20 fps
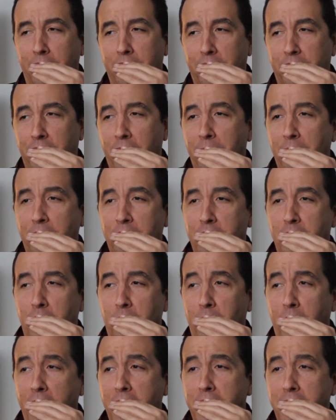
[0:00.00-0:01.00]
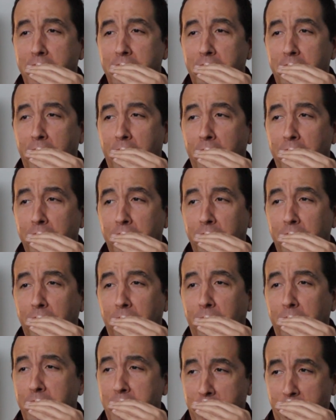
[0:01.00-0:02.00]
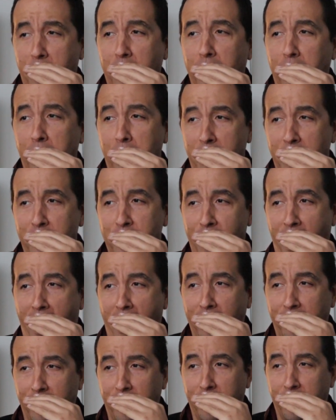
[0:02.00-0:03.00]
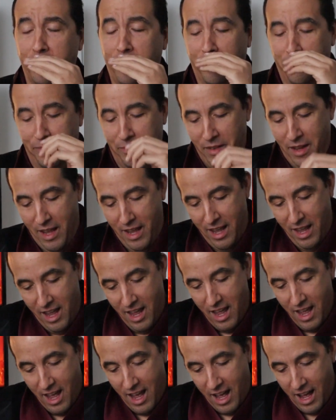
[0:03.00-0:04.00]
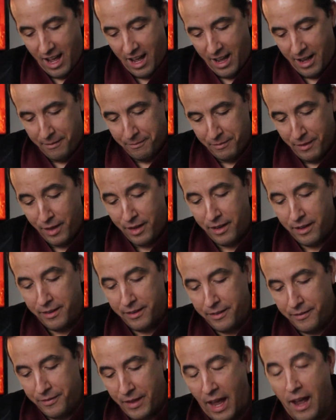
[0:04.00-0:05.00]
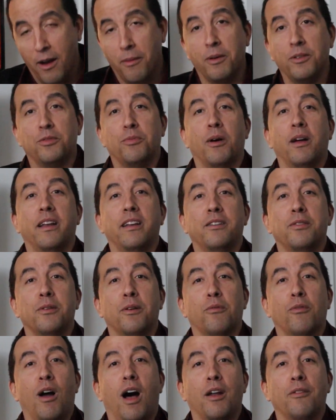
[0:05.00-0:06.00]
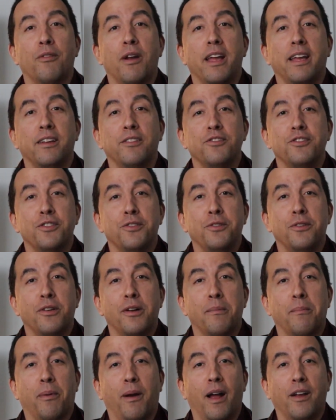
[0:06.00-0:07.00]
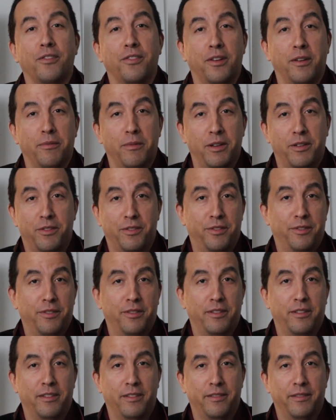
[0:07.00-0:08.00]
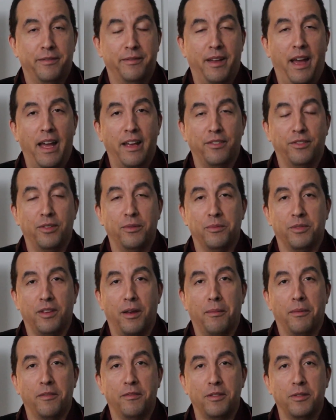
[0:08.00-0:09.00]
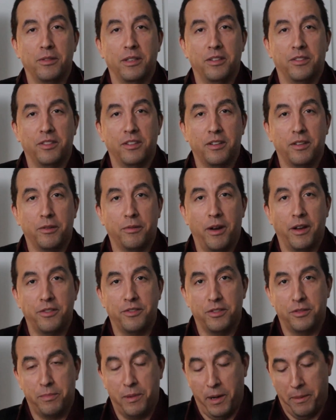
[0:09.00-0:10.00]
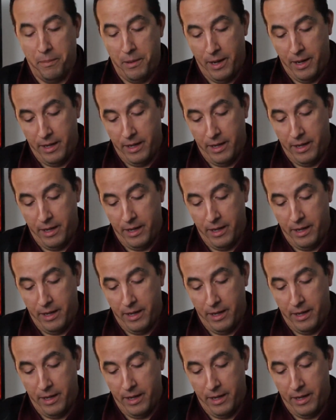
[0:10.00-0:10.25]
some of your white heroes were total bitch asses. I almost went into a Ron Reagan Jr. impression, which I assume some of you listen to the Righteous Perk